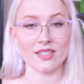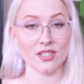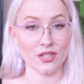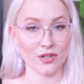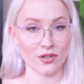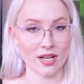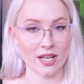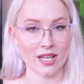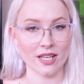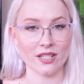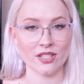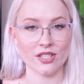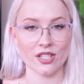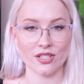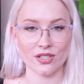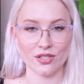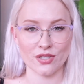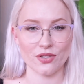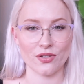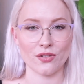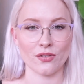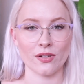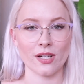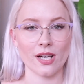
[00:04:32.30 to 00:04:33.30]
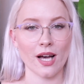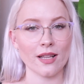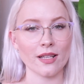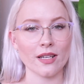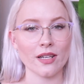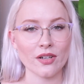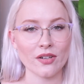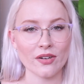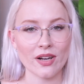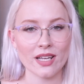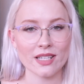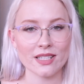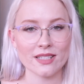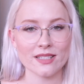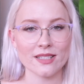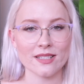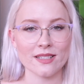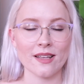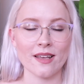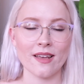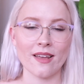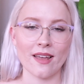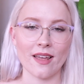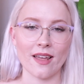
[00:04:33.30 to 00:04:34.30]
is green just to colour correct,